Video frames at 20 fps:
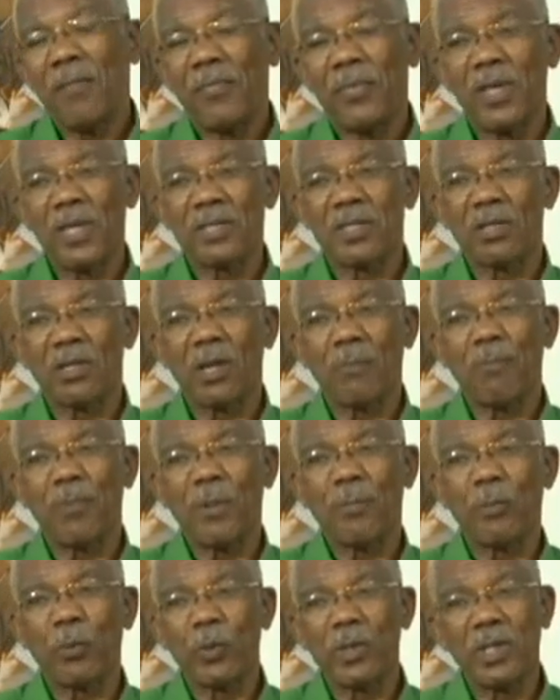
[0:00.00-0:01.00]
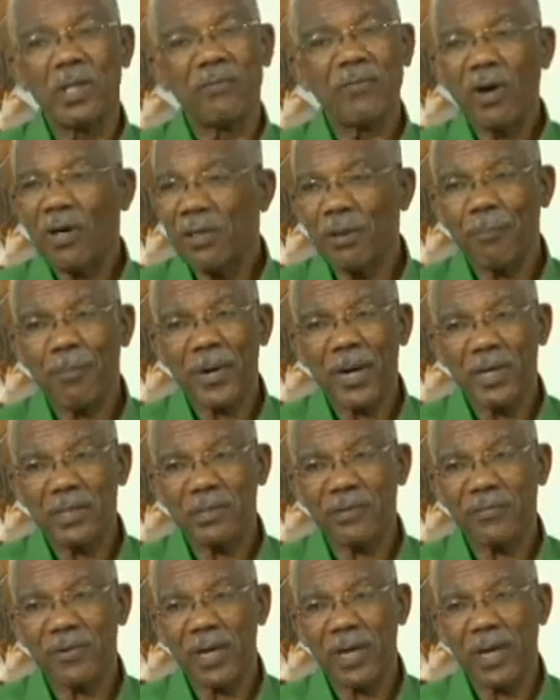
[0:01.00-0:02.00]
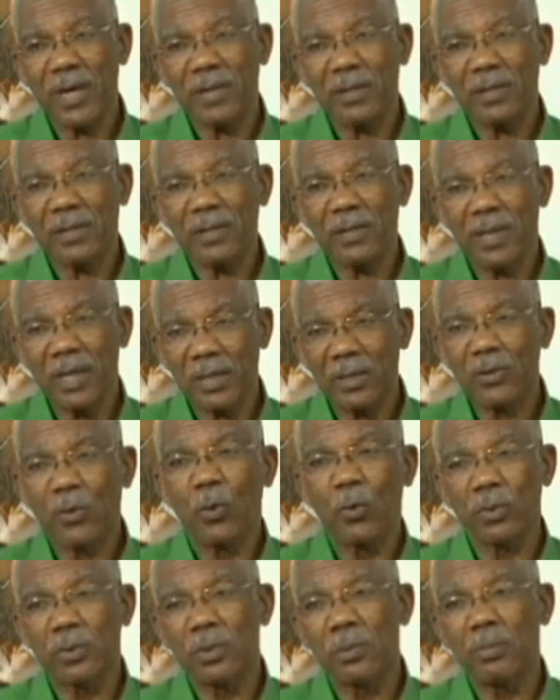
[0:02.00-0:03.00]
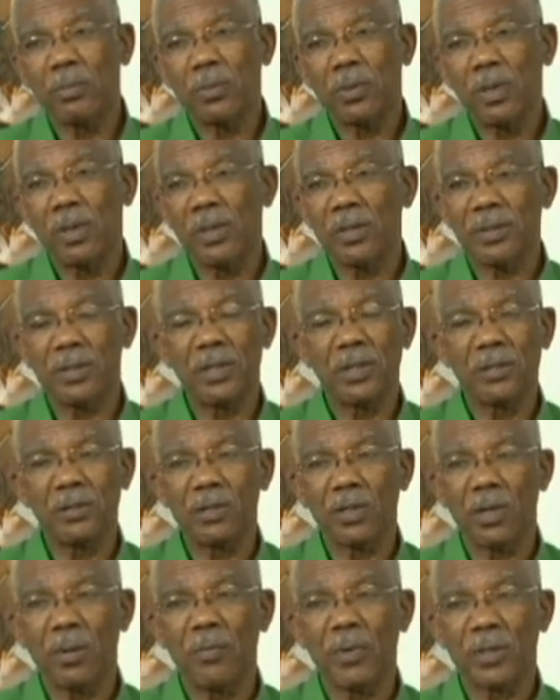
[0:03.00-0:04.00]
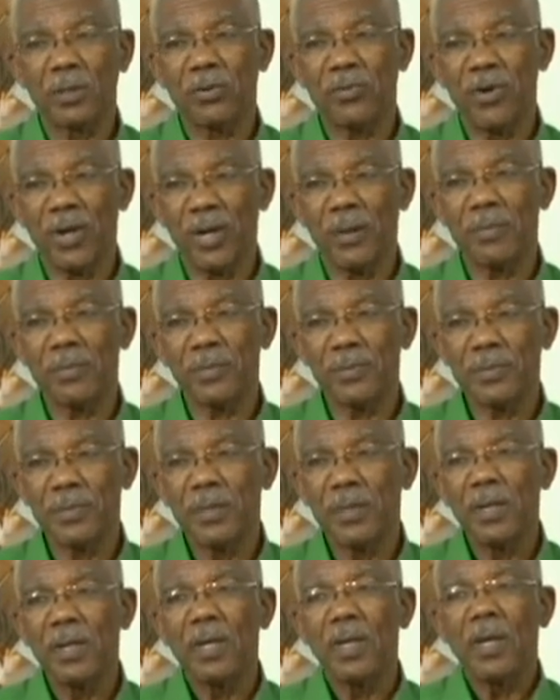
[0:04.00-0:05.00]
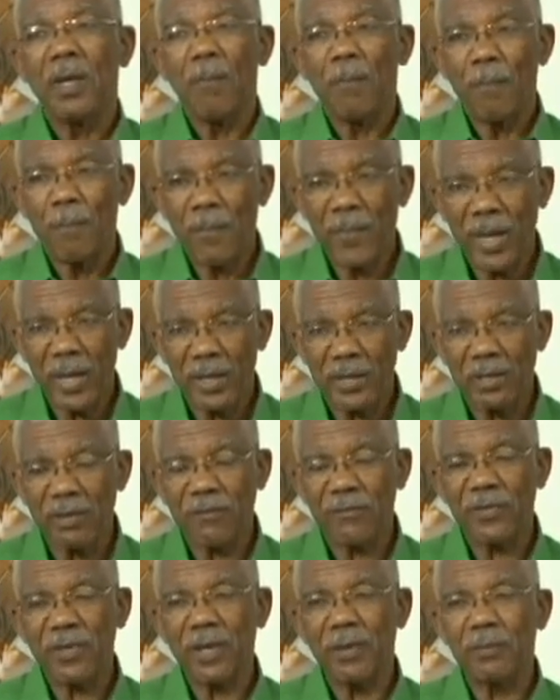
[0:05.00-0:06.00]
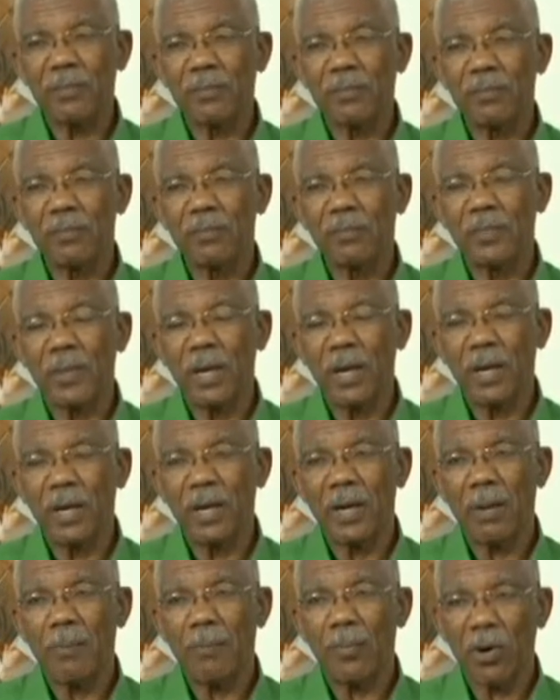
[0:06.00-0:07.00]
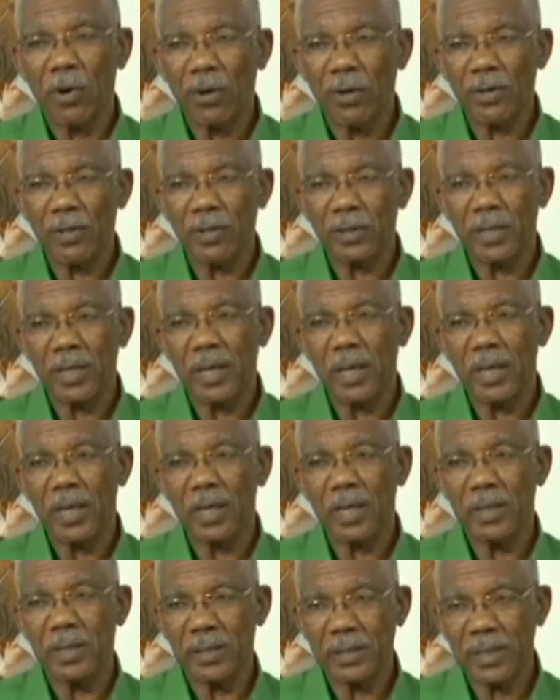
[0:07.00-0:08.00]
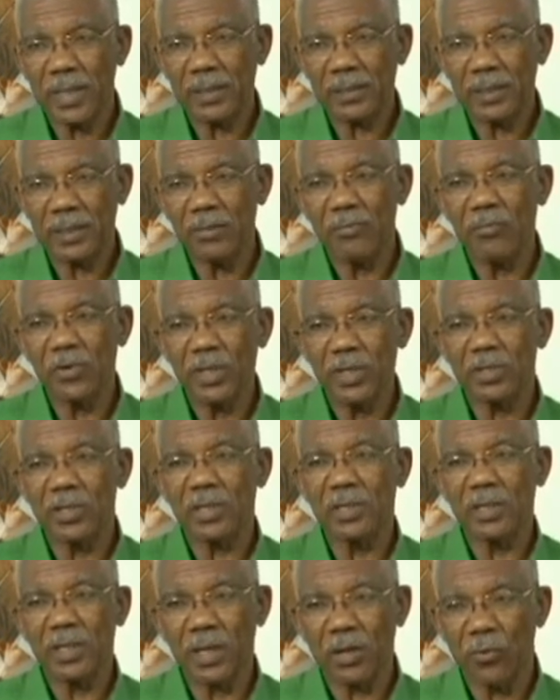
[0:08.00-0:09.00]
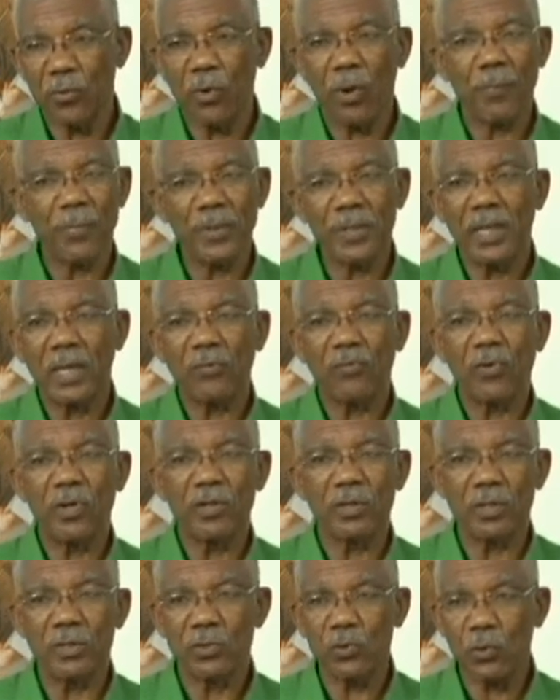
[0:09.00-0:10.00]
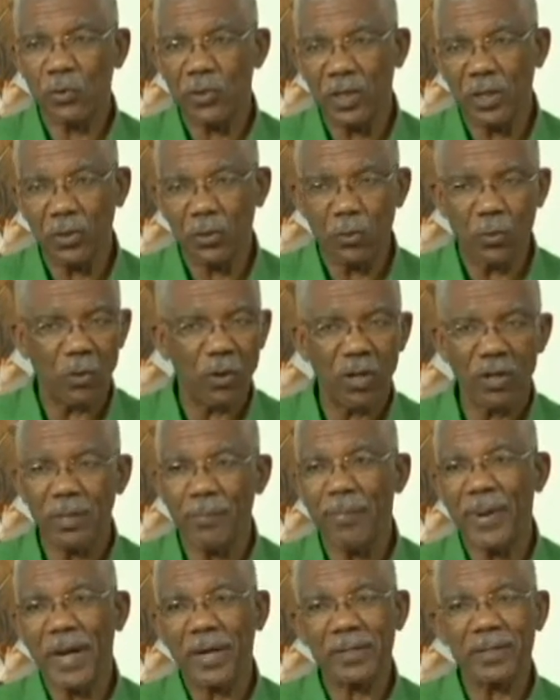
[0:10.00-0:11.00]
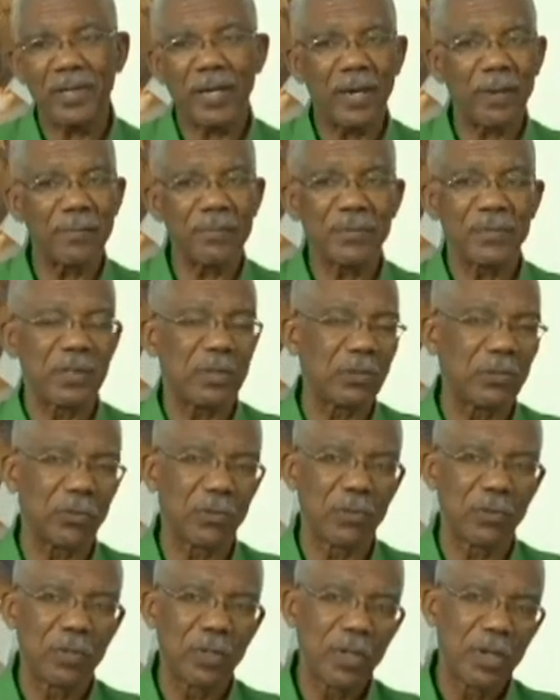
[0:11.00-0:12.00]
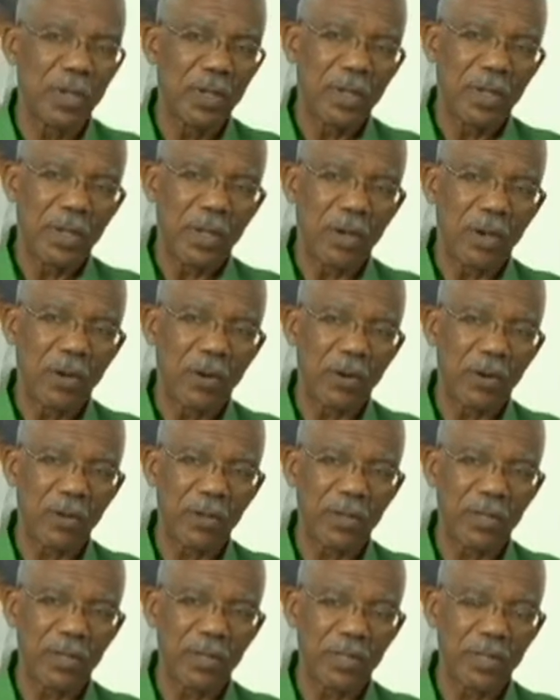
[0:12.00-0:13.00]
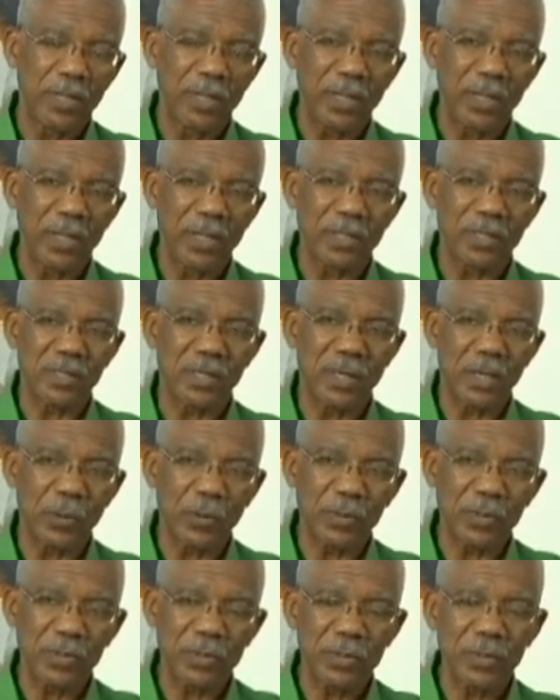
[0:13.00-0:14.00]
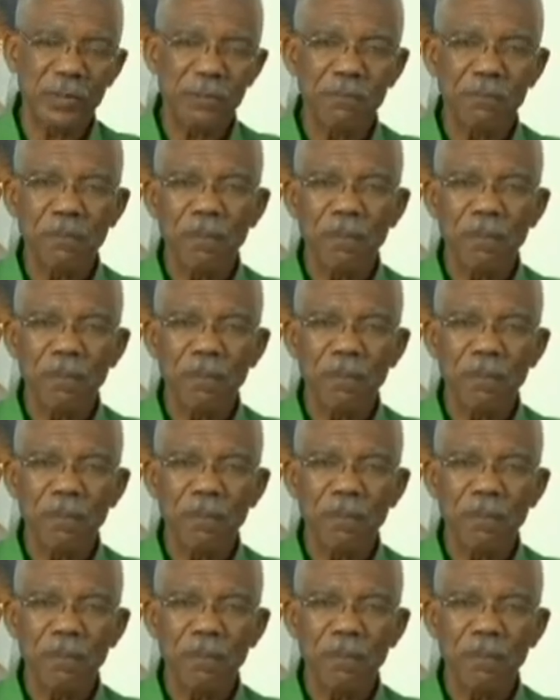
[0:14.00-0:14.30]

These are not people who leave other parts of Guyana and go to quarantine to commit crimes. Many of them are born in that region, they grew up in that region, so they know all the back dams, they know all the ins and outs.